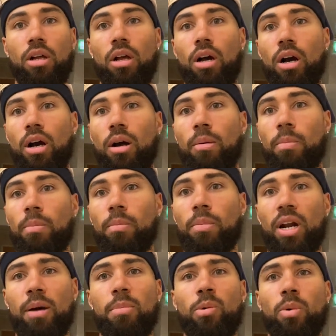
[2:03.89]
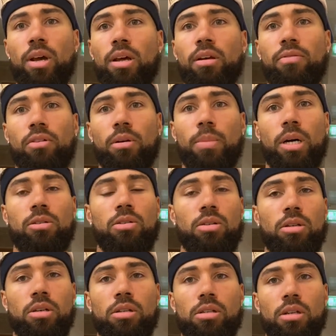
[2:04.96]
But I've been waiting for about 2
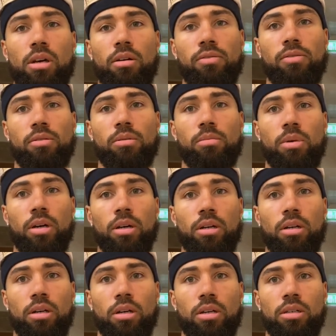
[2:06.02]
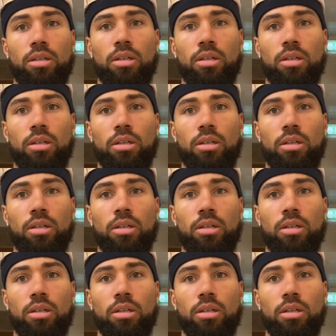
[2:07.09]
years now for my